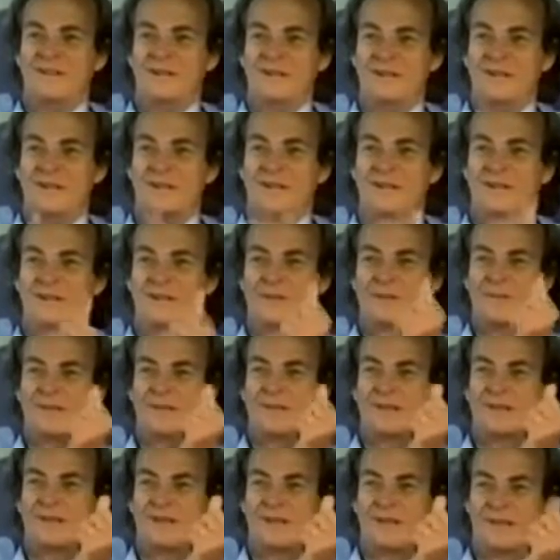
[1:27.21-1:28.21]
only a little
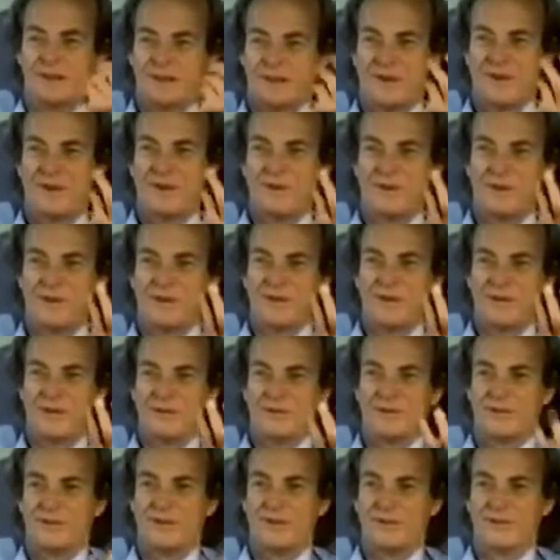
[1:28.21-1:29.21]
bit in the cold thing,
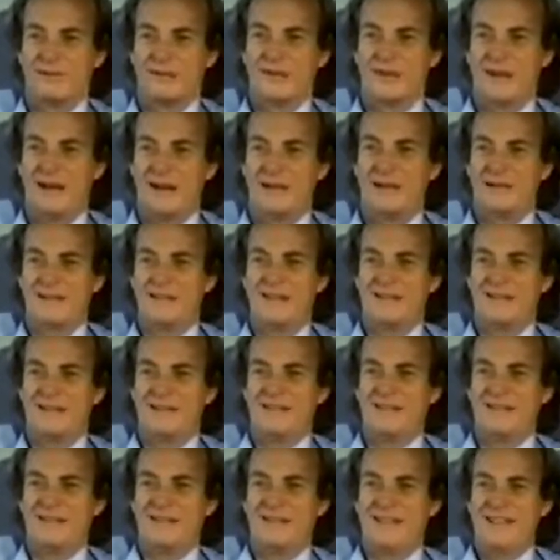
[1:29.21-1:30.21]
so that the hot
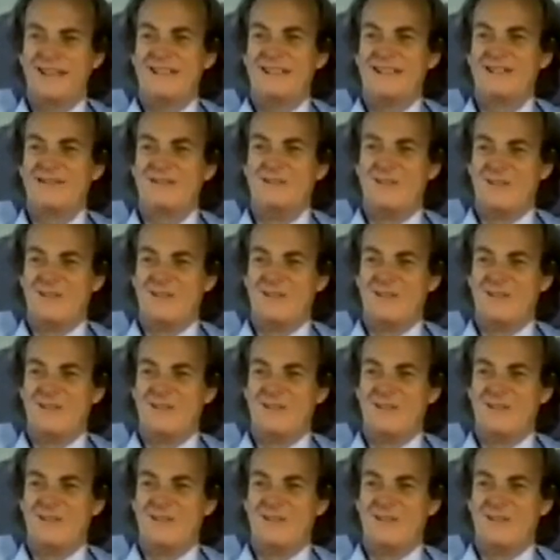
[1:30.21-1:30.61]
heat,